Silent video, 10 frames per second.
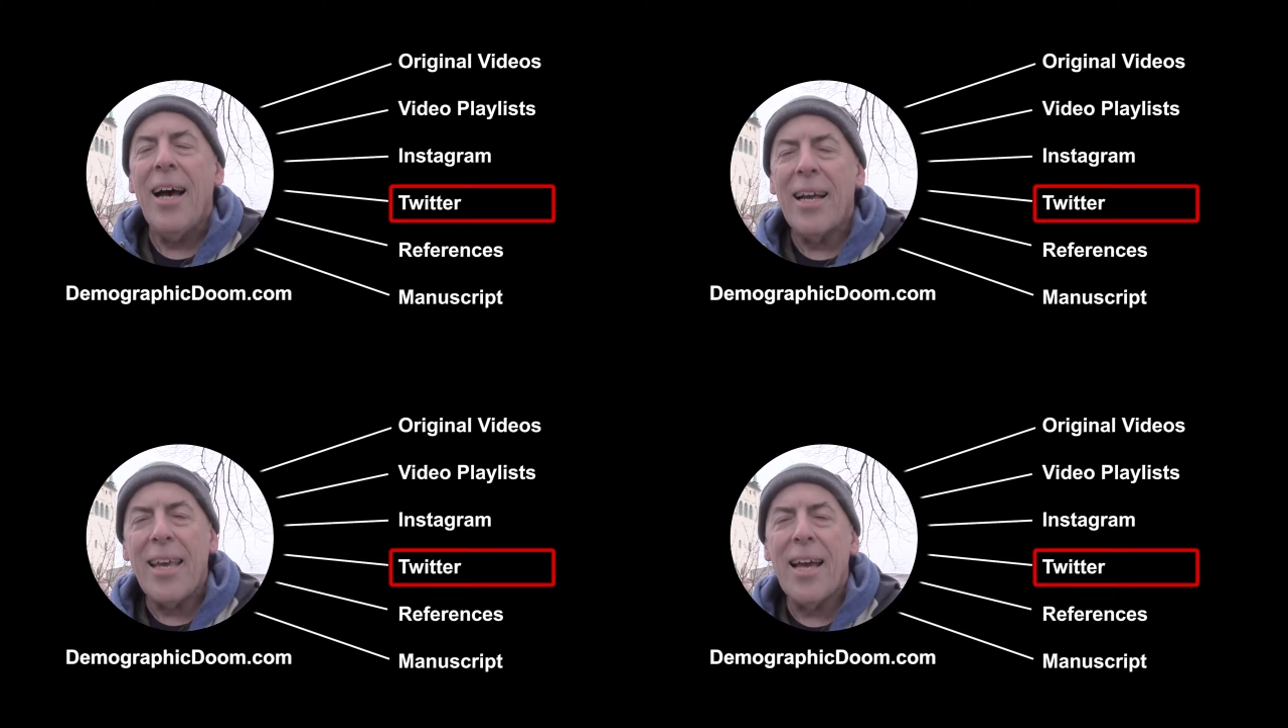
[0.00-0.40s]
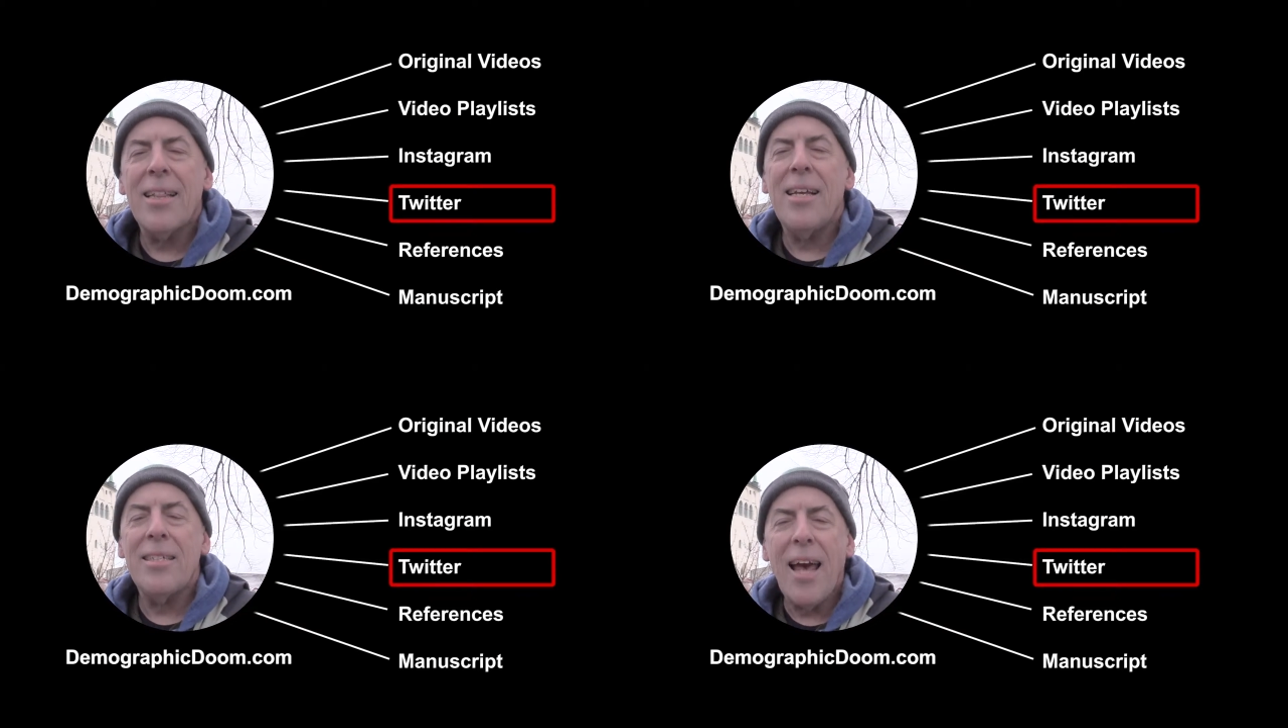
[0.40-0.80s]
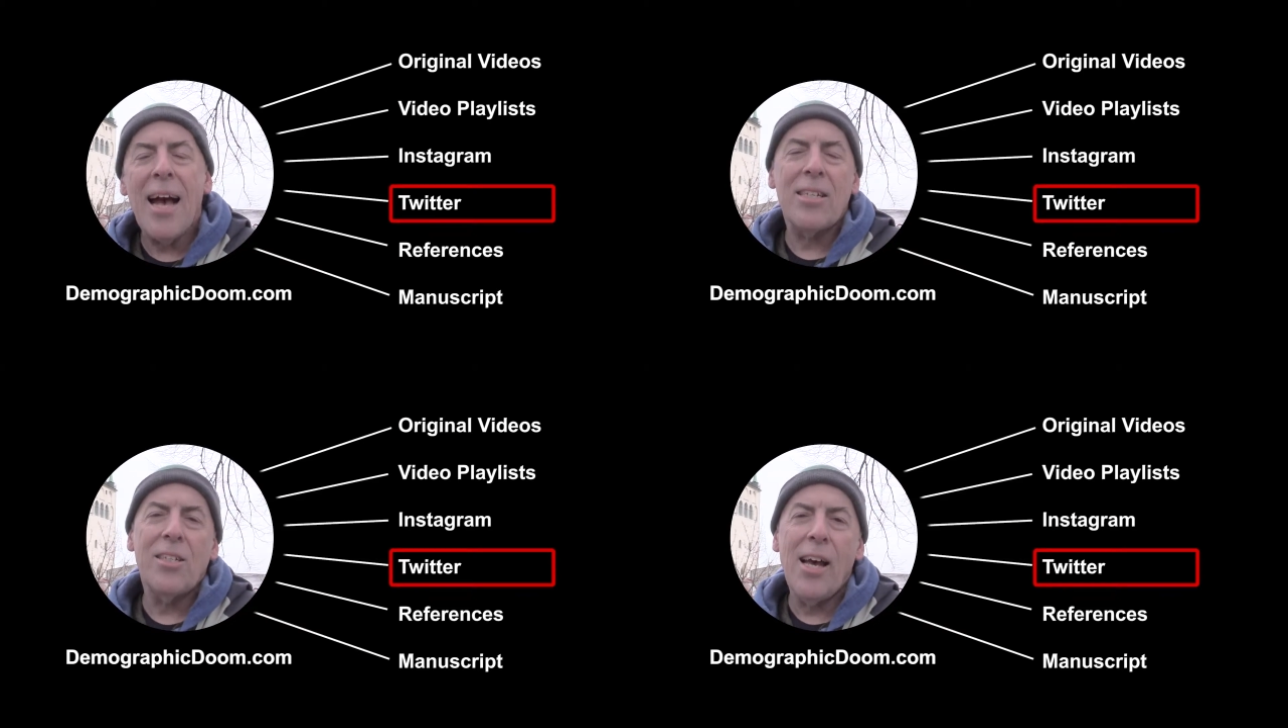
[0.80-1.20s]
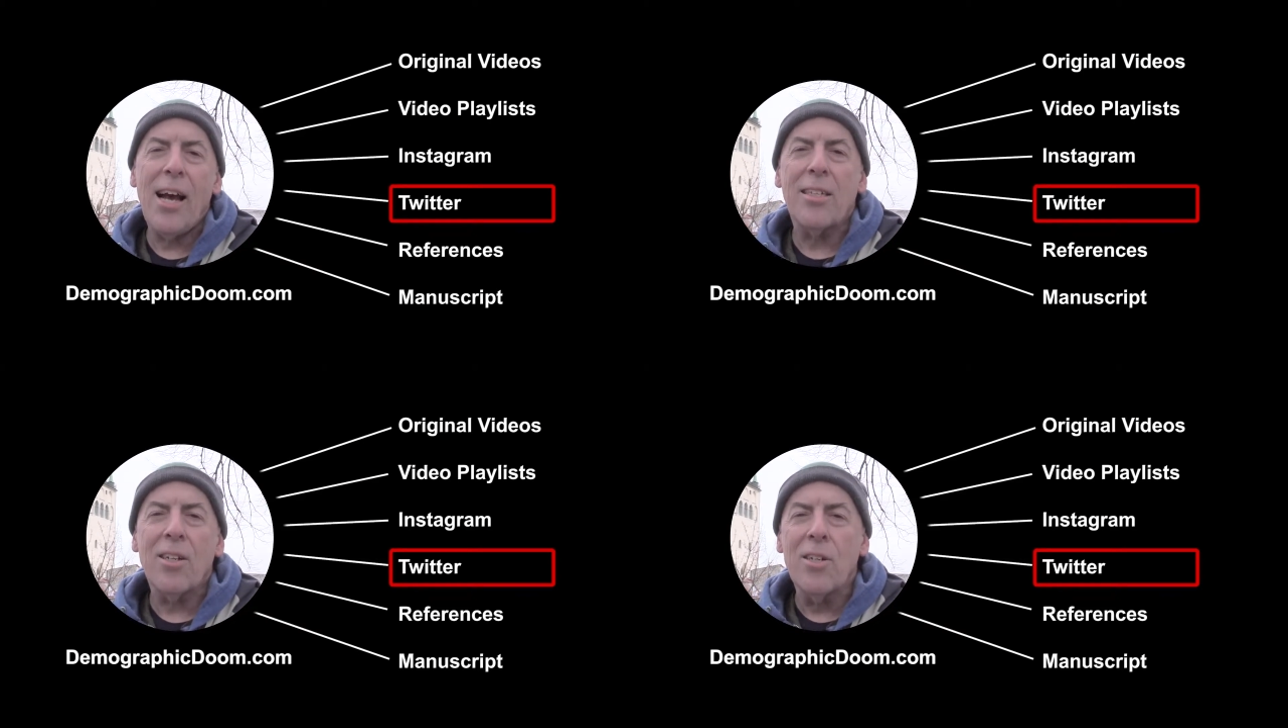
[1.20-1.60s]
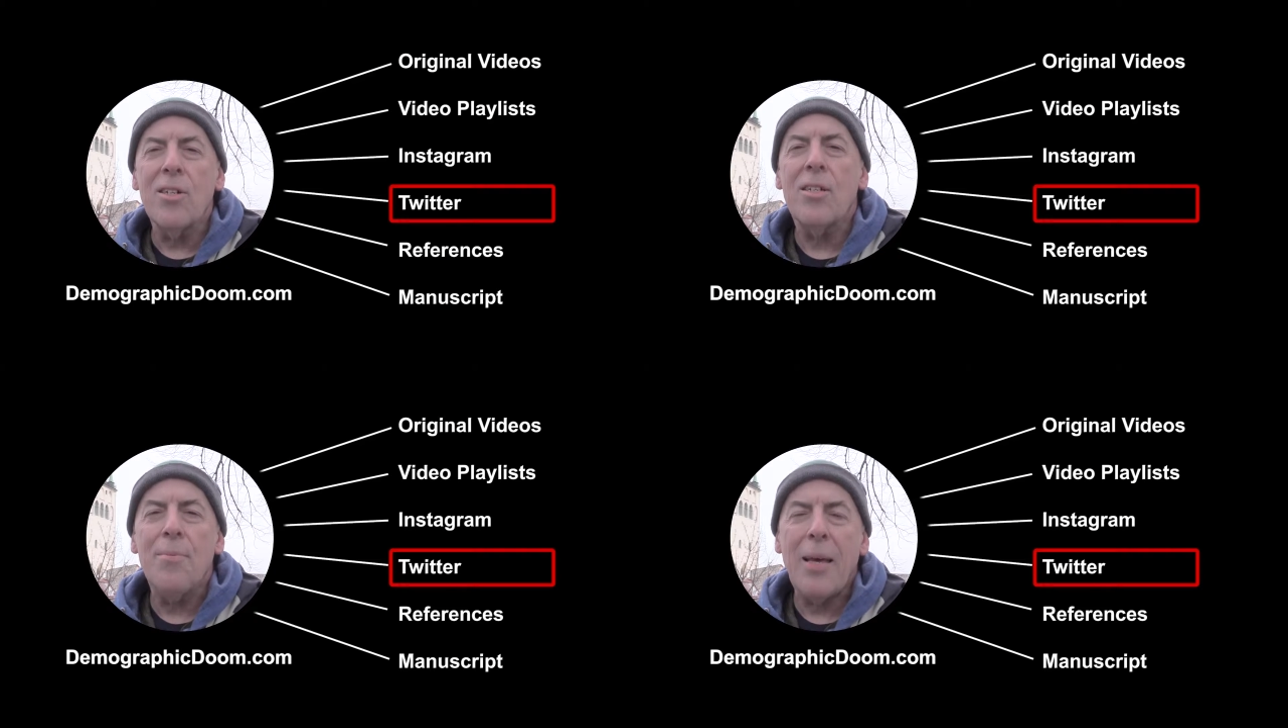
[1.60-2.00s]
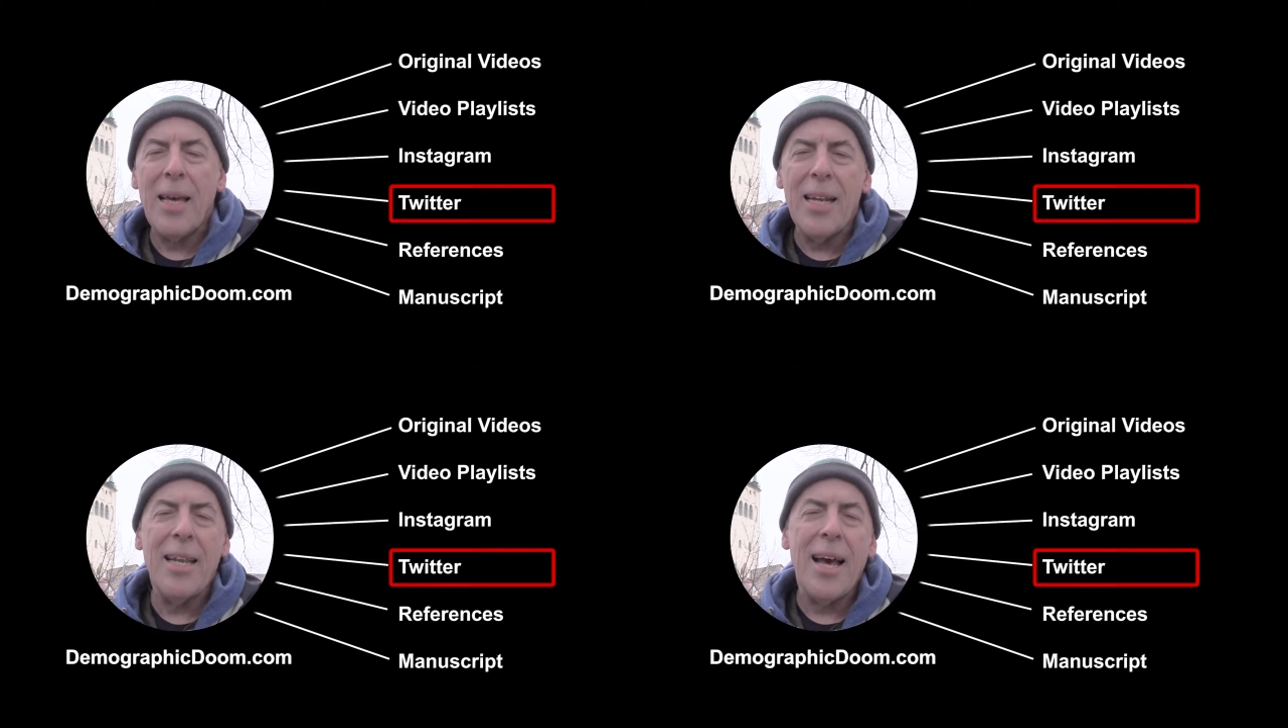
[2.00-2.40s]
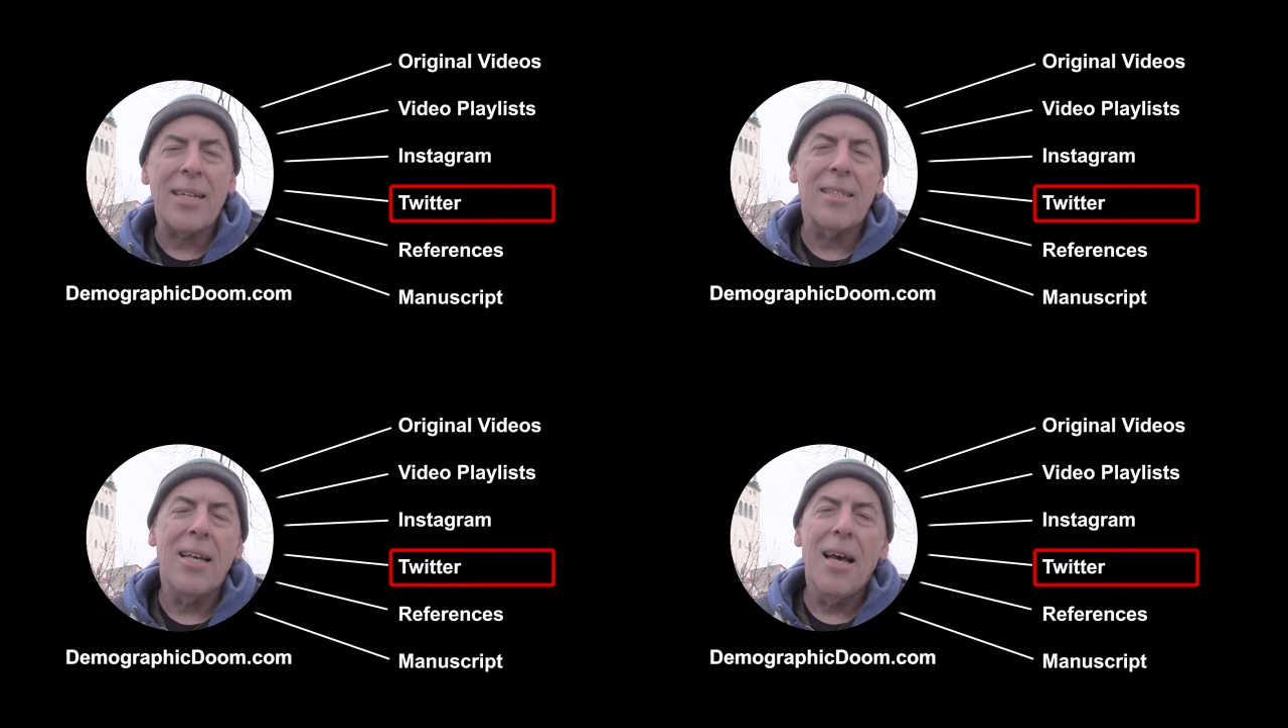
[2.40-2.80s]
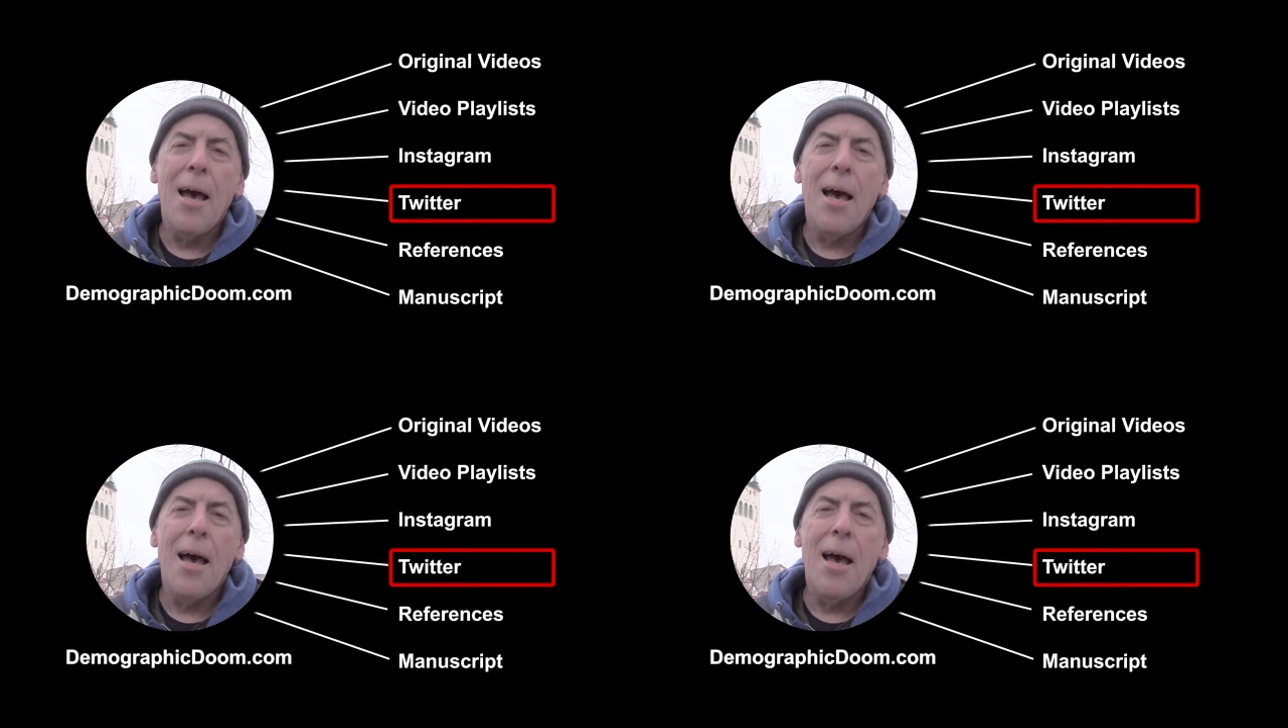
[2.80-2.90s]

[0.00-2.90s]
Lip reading: Again, these hashtags are going to be indexed